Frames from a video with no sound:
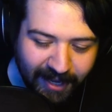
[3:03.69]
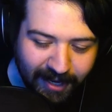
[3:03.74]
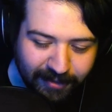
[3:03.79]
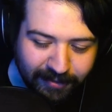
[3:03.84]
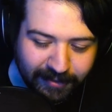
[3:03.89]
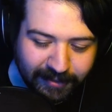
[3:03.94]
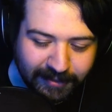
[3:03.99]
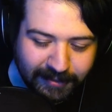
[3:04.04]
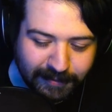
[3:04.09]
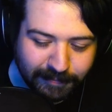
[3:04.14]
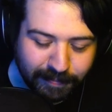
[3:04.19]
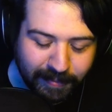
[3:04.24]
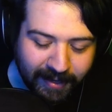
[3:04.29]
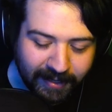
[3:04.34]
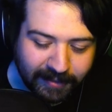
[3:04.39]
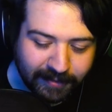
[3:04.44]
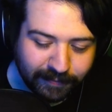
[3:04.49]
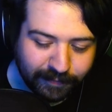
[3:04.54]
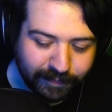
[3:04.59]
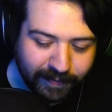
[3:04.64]
I don't
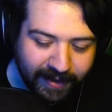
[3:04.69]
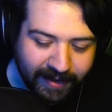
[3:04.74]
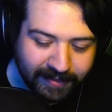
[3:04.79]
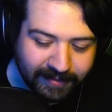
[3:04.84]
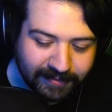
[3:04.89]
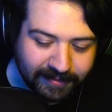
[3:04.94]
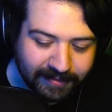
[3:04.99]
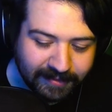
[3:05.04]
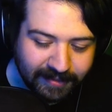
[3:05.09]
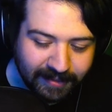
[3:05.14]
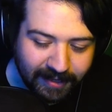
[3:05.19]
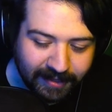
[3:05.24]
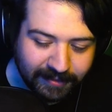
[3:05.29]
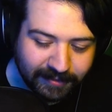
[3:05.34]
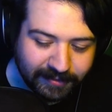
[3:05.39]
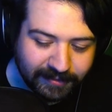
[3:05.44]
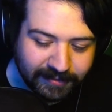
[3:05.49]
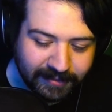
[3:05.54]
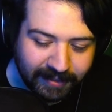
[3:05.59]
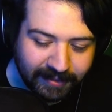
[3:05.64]
expect fans to
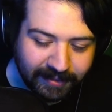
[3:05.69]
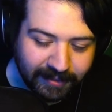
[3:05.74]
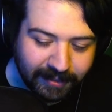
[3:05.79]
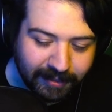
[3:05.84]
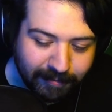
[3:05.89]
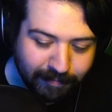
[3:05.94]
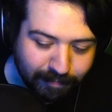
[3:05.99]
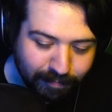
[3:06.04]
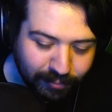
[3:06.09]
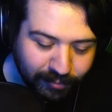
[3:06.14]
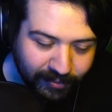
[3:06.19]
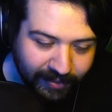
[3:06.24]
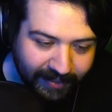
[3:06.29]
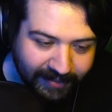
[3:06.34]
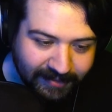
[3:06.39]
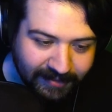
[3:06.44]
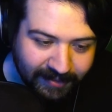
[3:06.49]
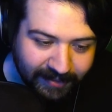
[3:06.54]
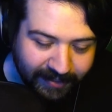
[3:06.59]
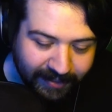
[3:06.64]
understand the
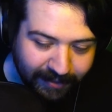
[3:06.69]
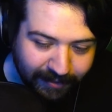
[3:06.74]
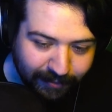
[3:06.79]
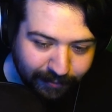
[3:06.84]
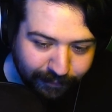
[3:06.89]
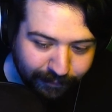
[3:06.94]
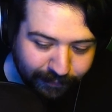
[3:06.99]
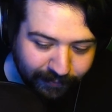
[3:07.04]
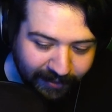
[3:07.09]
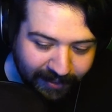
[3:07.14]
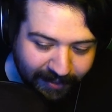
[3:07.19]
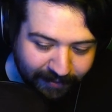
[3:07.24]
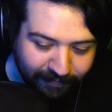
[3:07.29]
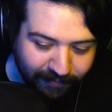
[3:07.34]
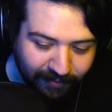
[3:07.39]
complexity of the flavors.